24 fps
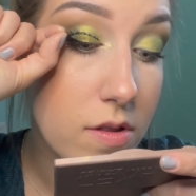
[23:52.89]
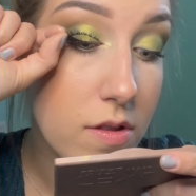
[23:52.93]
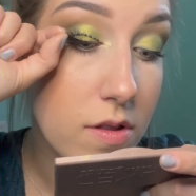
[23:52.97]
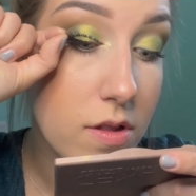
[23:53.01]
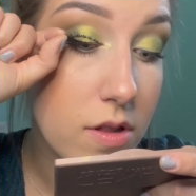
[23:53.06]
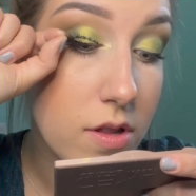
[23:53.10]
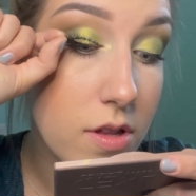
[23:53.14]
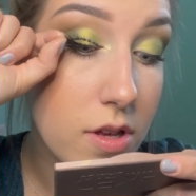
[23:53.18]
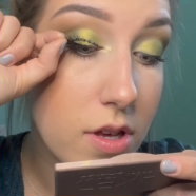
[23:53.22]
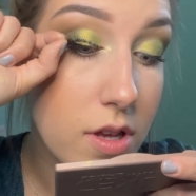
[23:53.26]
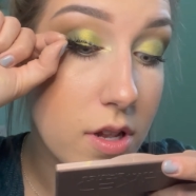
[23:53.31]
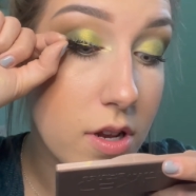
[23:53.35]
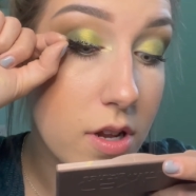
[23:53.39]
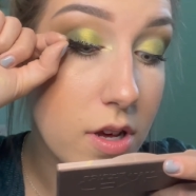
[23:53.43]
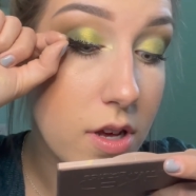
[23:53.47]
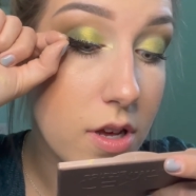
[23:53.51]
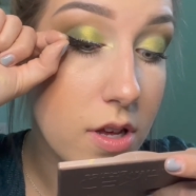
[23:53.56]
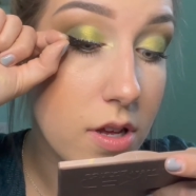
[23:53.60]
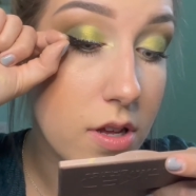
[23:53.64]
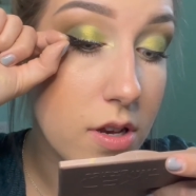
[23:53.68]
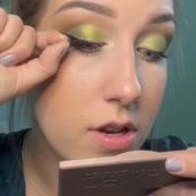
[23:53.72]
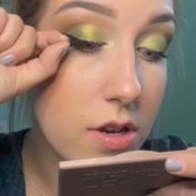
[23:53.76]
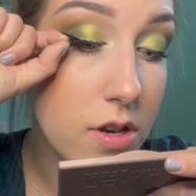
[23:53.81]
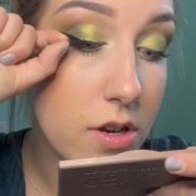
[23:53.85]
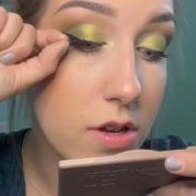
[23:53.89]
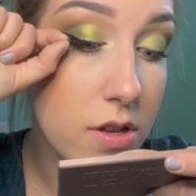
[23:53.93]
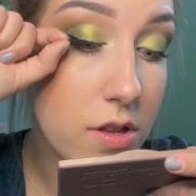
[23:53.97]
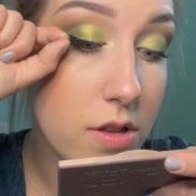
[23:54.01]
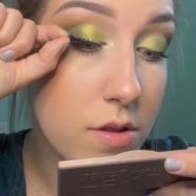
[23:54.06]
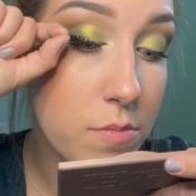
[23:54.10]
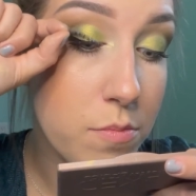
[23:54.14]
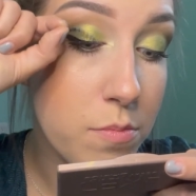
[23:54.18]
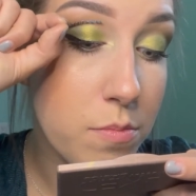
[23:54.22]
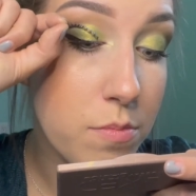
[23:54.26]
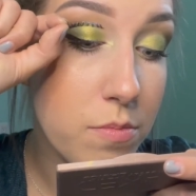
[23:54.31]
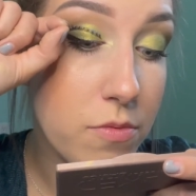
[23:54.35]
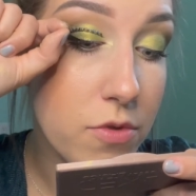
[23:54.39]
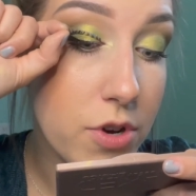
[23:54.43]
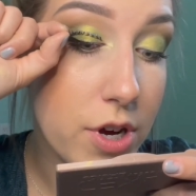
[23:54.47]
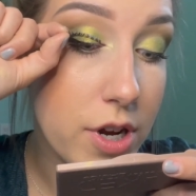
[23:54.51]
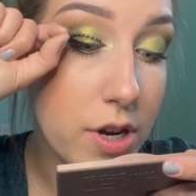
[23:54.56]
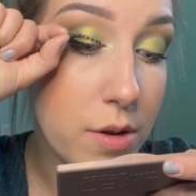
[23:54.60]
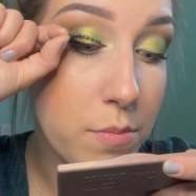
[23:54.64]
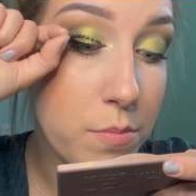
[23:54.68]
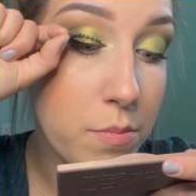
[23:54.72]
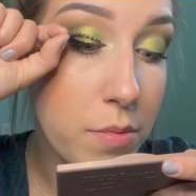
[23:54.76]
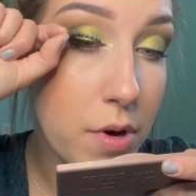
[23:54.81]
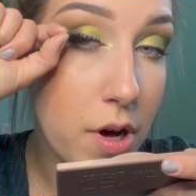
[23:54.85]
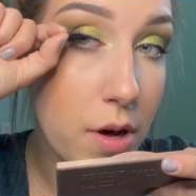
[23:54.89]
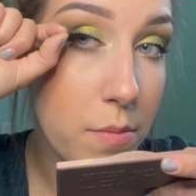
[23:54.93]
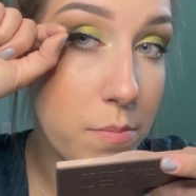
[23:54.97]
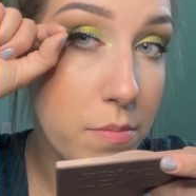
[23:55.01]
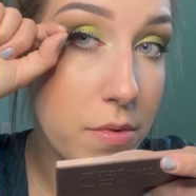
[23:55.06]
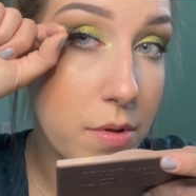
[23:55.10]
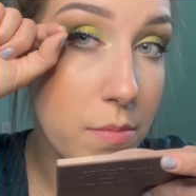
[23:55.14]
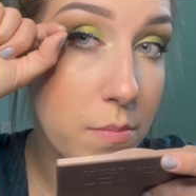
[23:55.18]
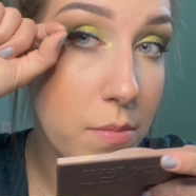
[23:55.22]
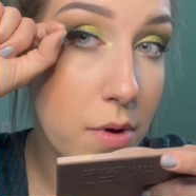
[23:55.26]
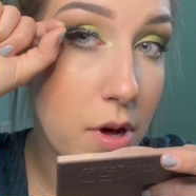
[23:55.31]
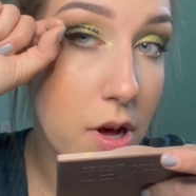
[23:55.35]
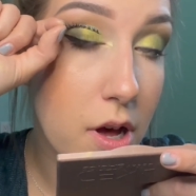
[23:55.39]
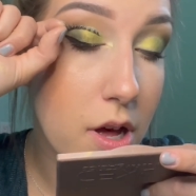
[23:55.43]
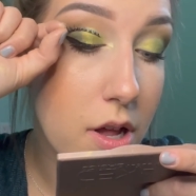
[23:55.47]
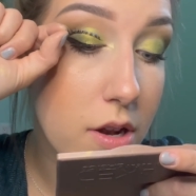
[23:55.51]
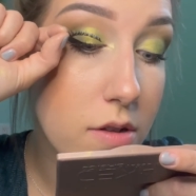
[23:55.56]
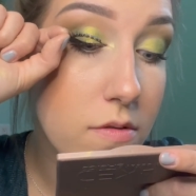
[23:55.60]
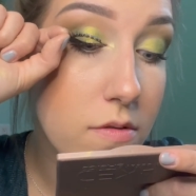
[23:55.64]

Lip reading: And I just try to pop them on.